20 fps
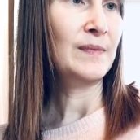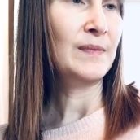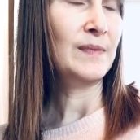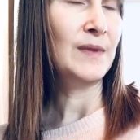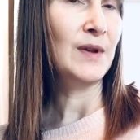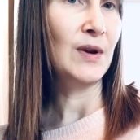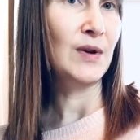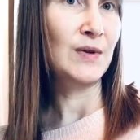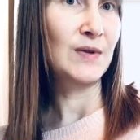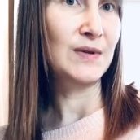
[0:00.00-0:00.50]

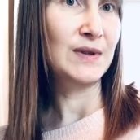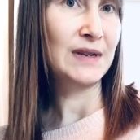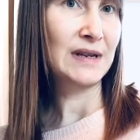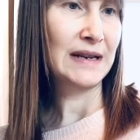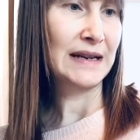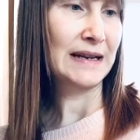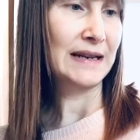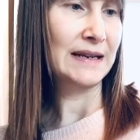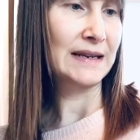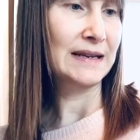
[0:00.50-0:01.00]
those
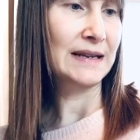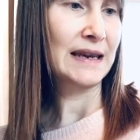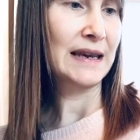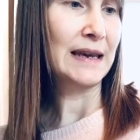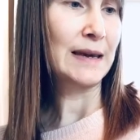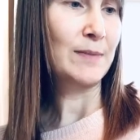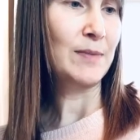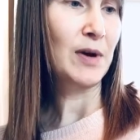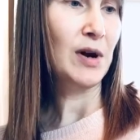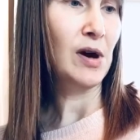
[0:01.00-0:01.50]
tears
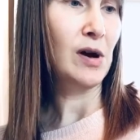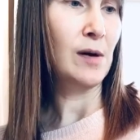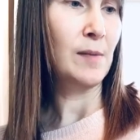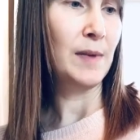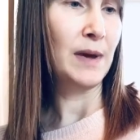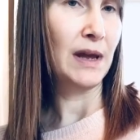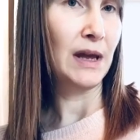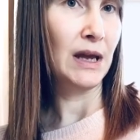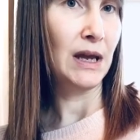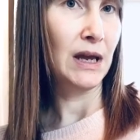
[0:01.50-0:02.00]
keep
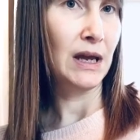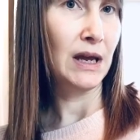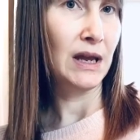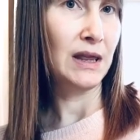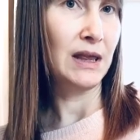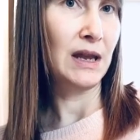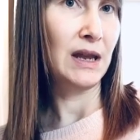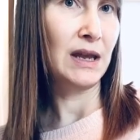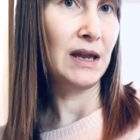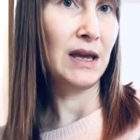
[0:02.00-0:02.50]
coming
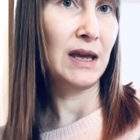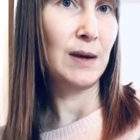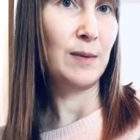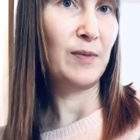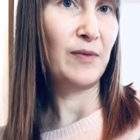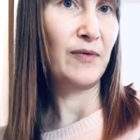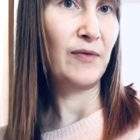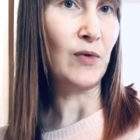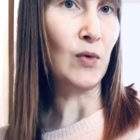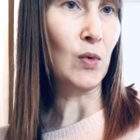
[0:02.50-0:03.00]
and they keep
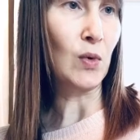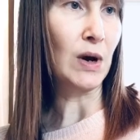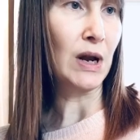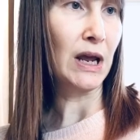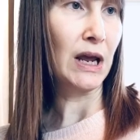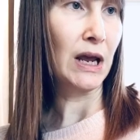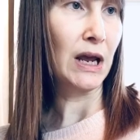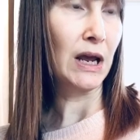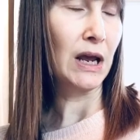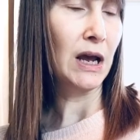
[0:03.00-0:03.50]

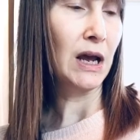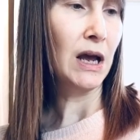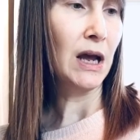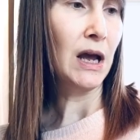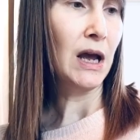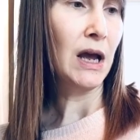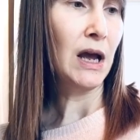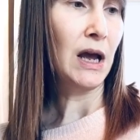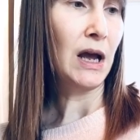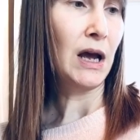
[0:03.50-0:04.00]
falling.
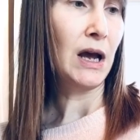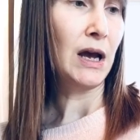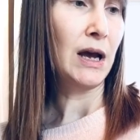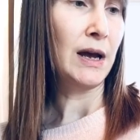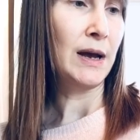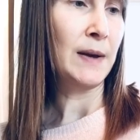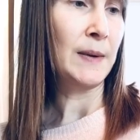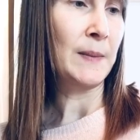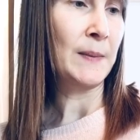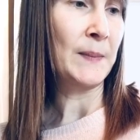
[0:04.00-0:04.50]

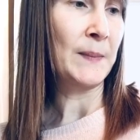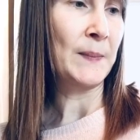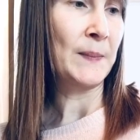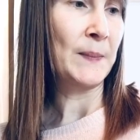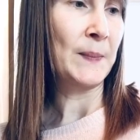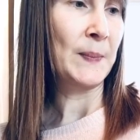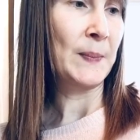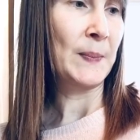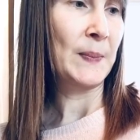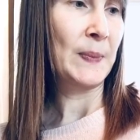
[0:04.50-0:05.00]

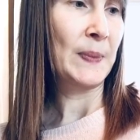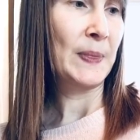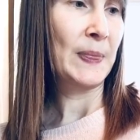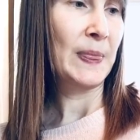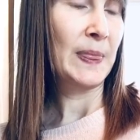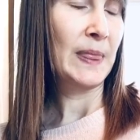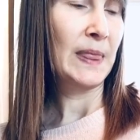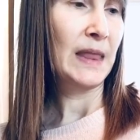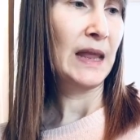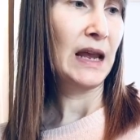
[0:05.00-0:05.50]
Um,
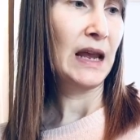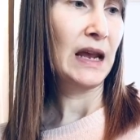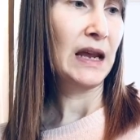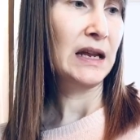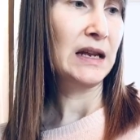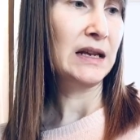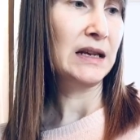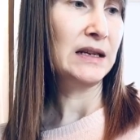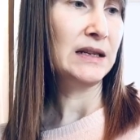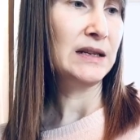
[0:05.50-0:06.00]

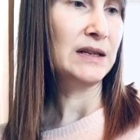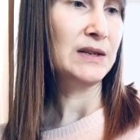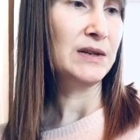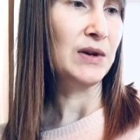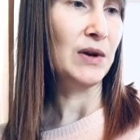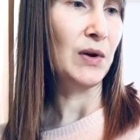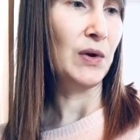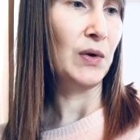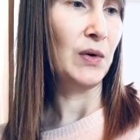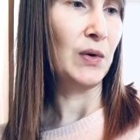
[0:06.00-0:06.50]

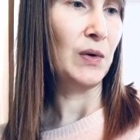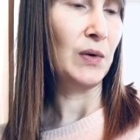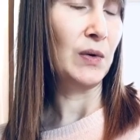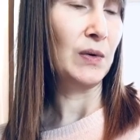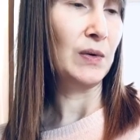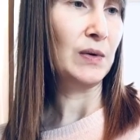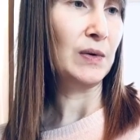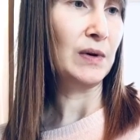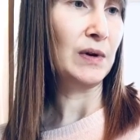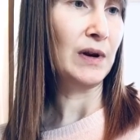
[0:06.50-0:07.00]
so,
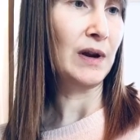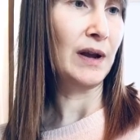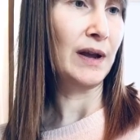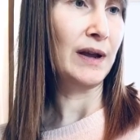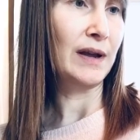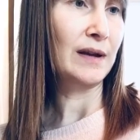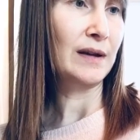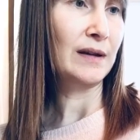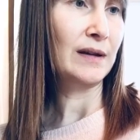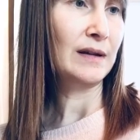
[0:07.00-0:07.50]

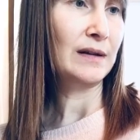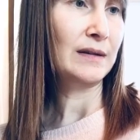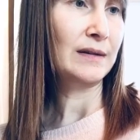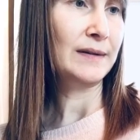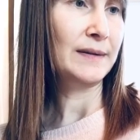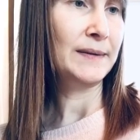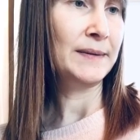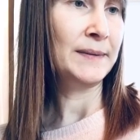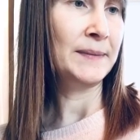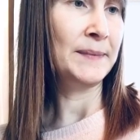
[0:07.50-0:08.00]
like,
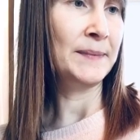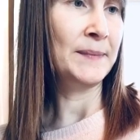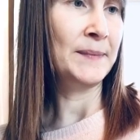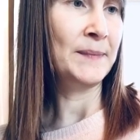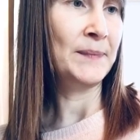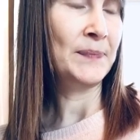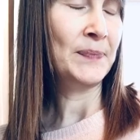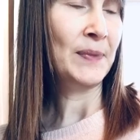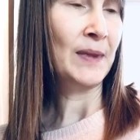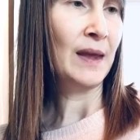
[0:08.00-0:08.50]

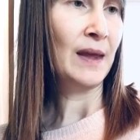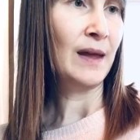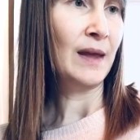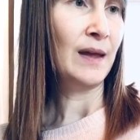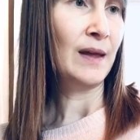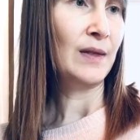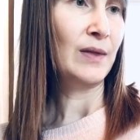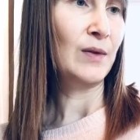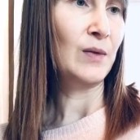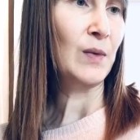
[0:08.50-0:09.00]

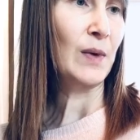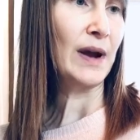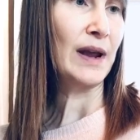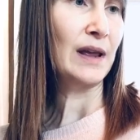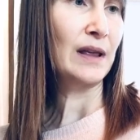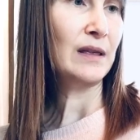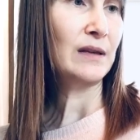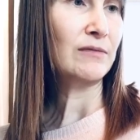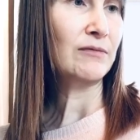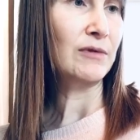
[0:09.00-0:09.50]
the
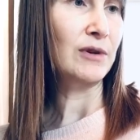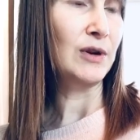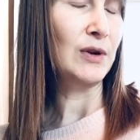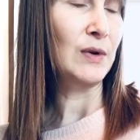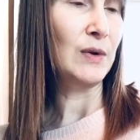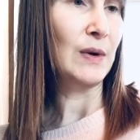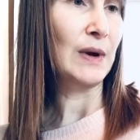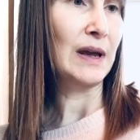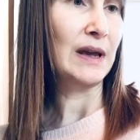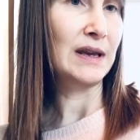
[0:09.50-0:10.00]
way
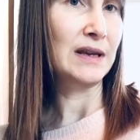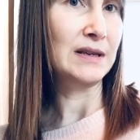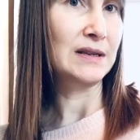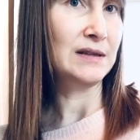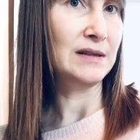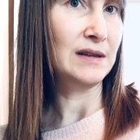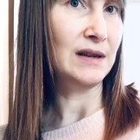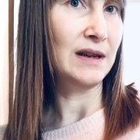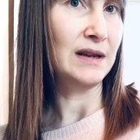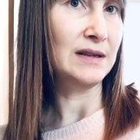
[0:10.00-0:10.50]
through
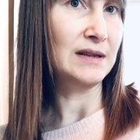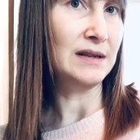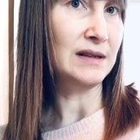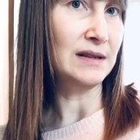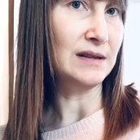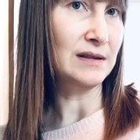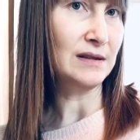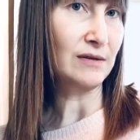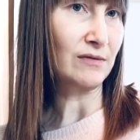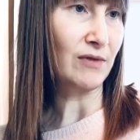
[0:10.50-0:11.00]
is is in
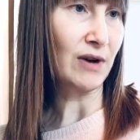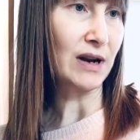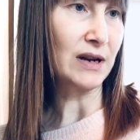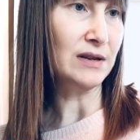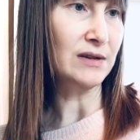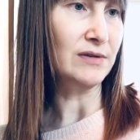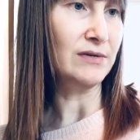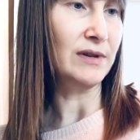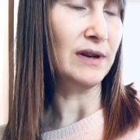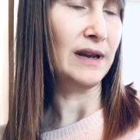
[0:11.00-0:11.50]

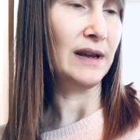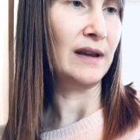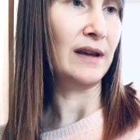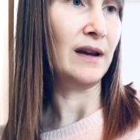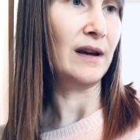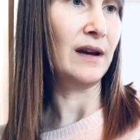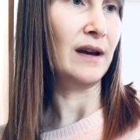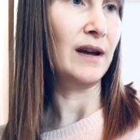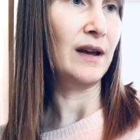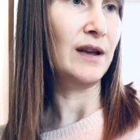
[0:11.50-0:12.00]
surrendering.
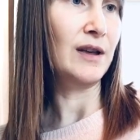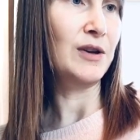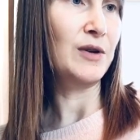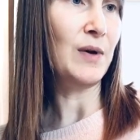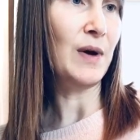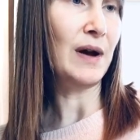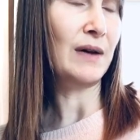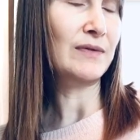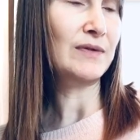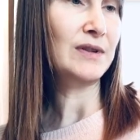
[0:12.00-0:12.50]
Yeah, you
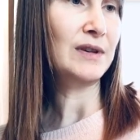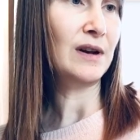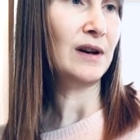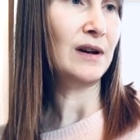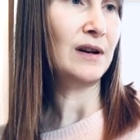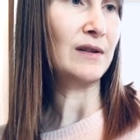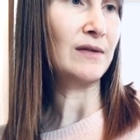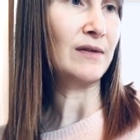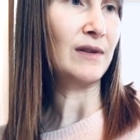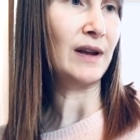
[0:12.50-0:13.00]
have to
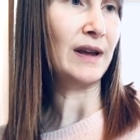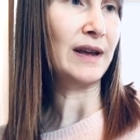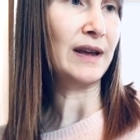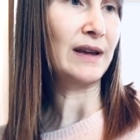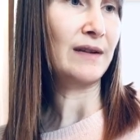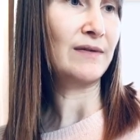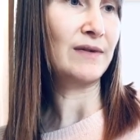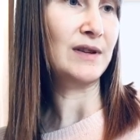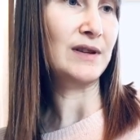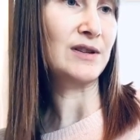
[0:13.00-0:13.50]
kind of like
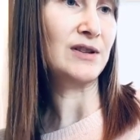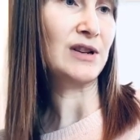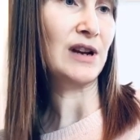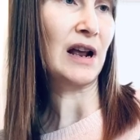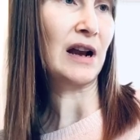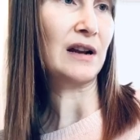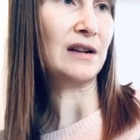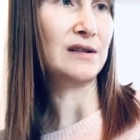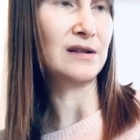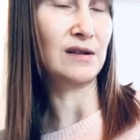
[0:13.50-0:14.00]
give this
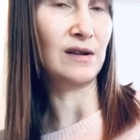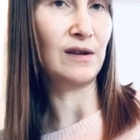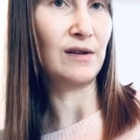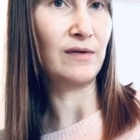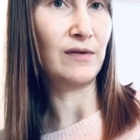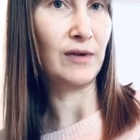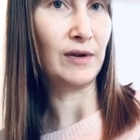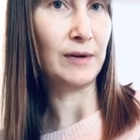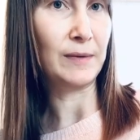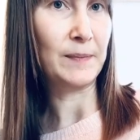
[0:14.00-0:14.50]
chalice over